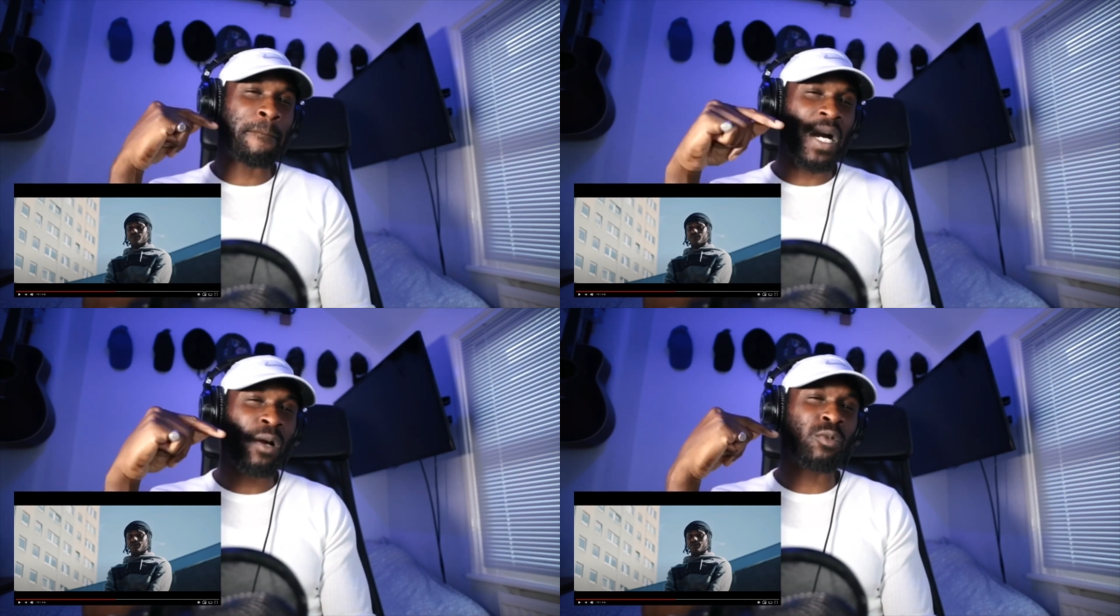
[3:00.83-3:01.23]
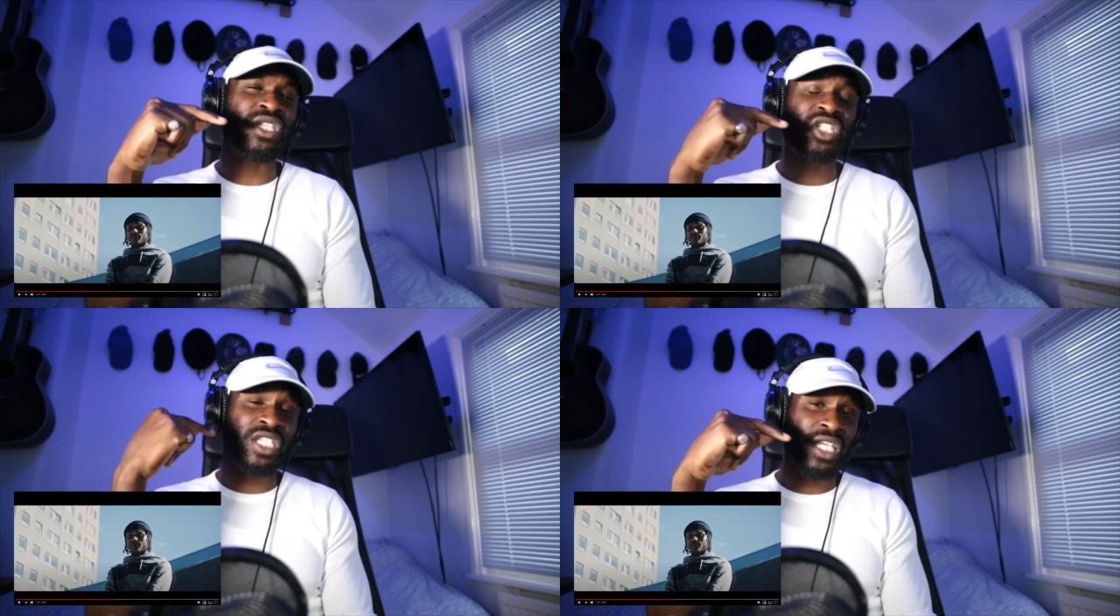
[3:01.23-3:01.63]
but we're
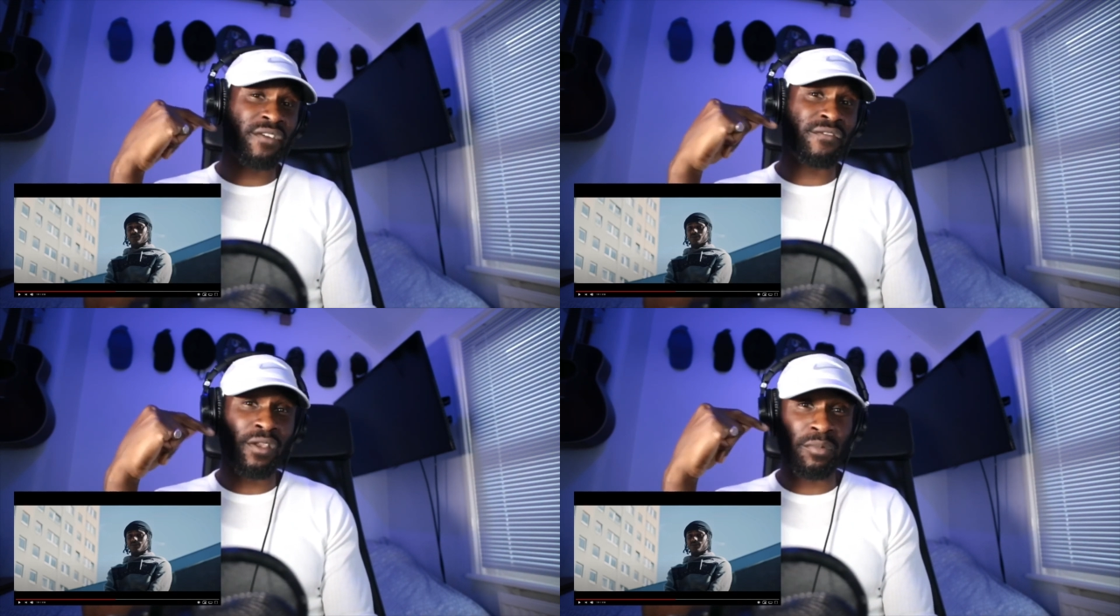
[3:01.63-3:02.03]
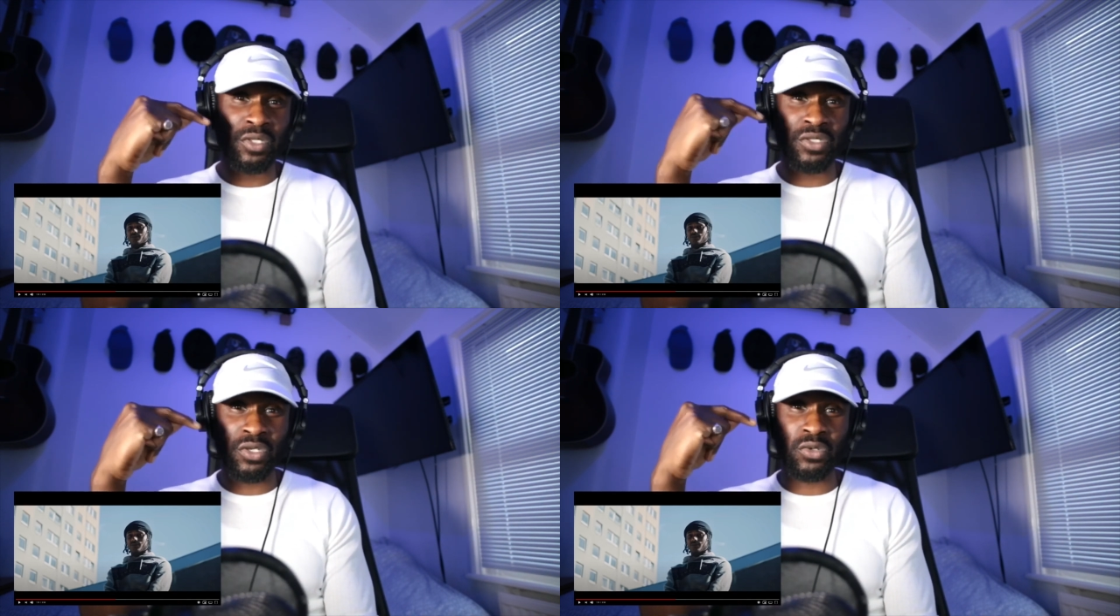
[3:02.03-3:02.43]
just here for the
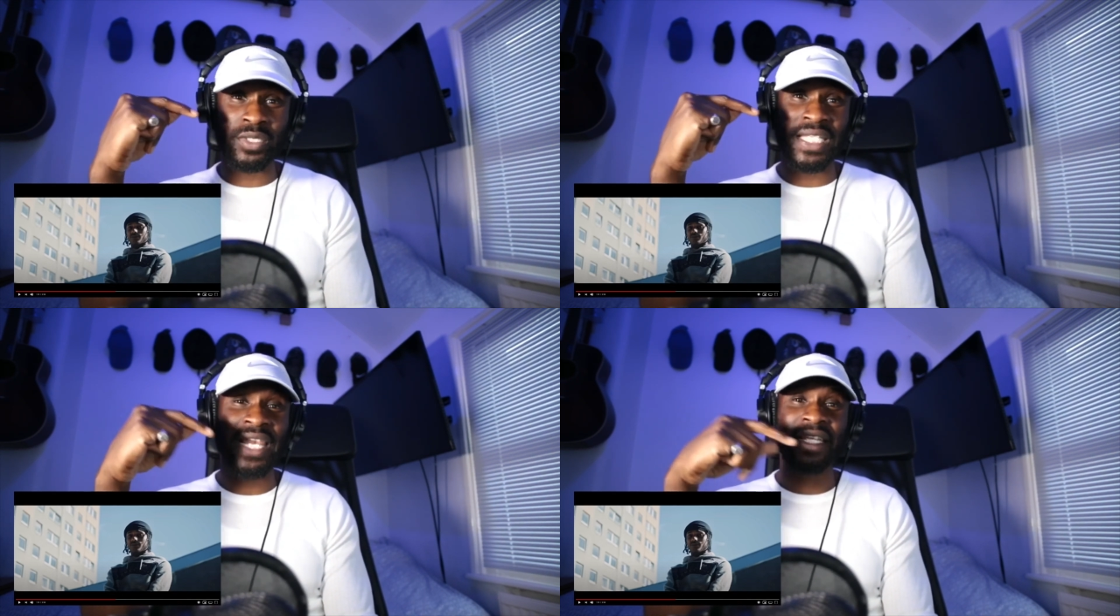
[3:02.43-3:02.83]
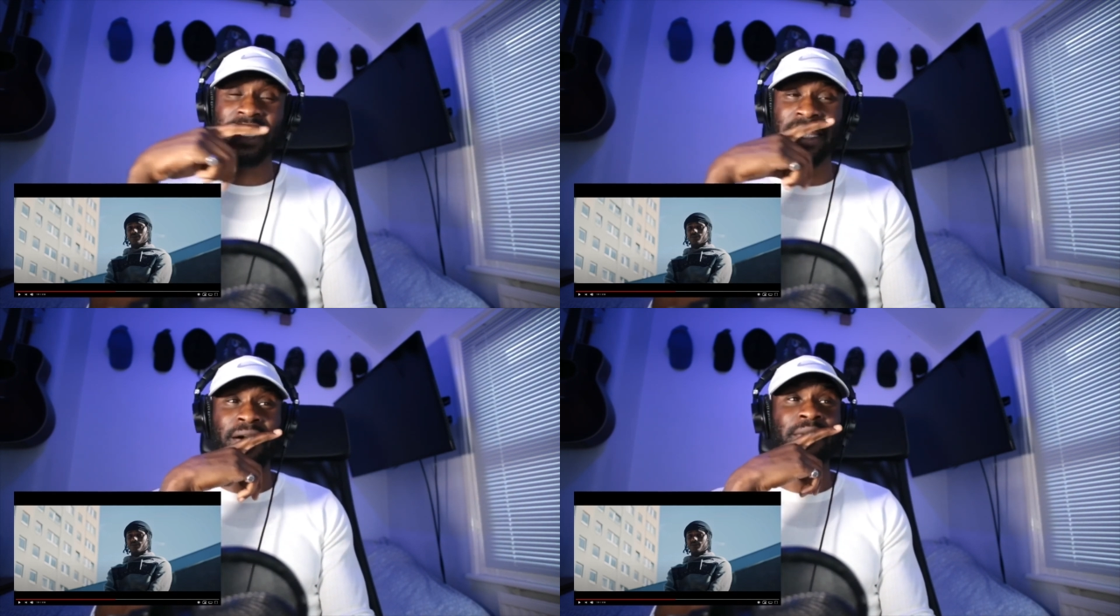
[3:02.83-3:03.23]
musical talent,
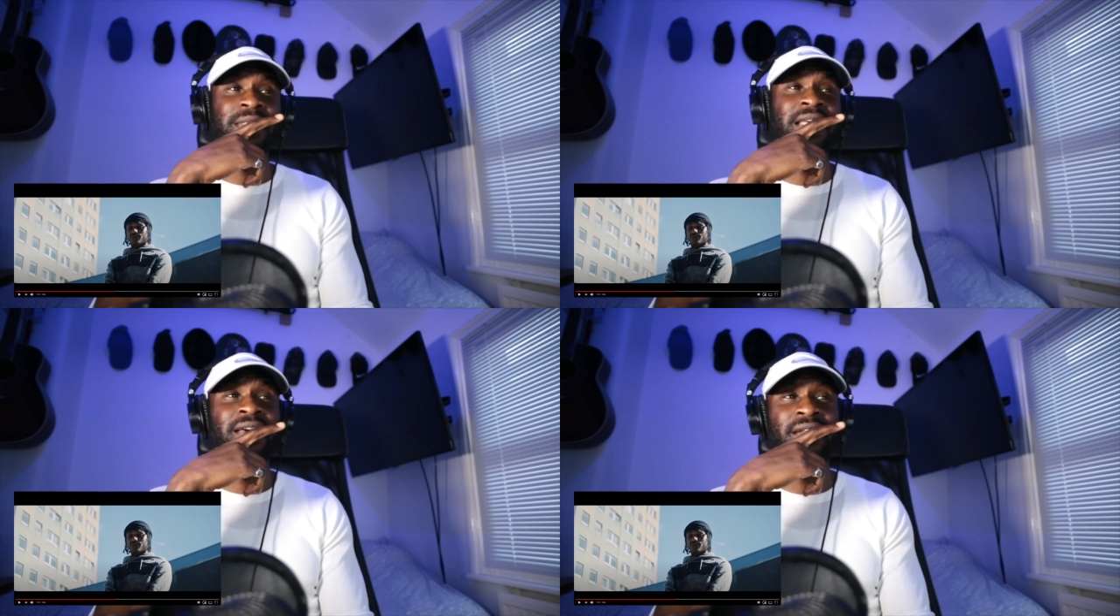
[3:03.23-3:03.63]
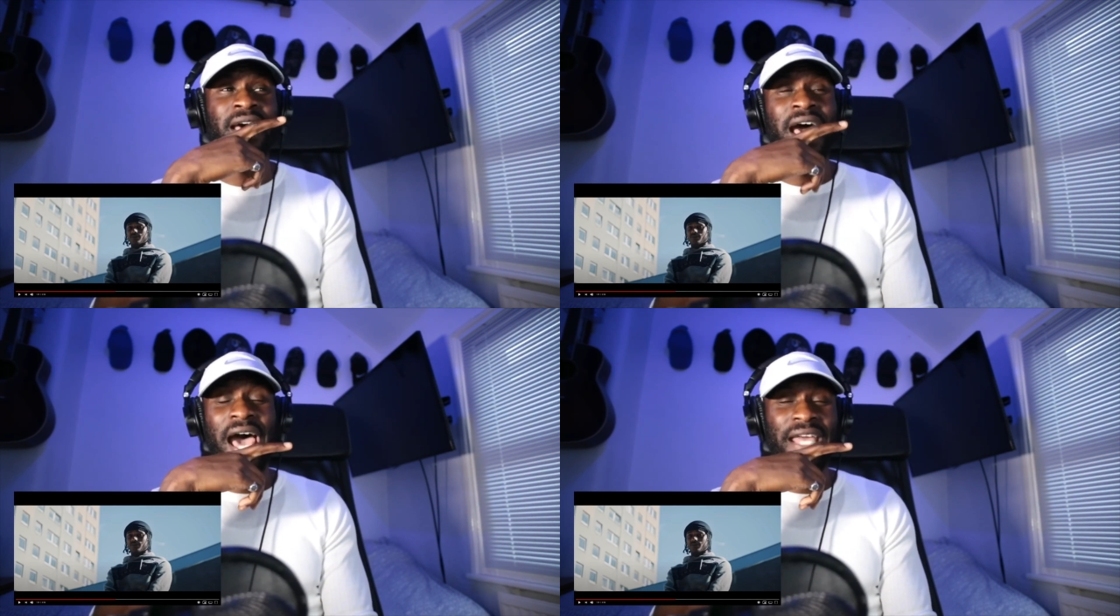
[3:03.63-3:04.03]
you get what I'm saying?
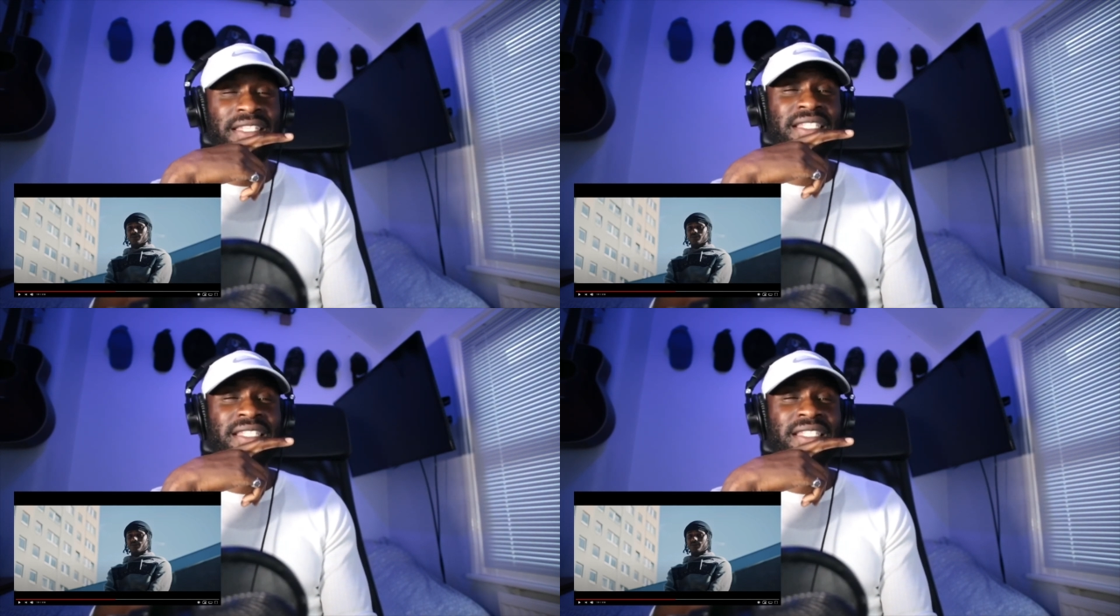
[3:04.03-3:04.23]
And he's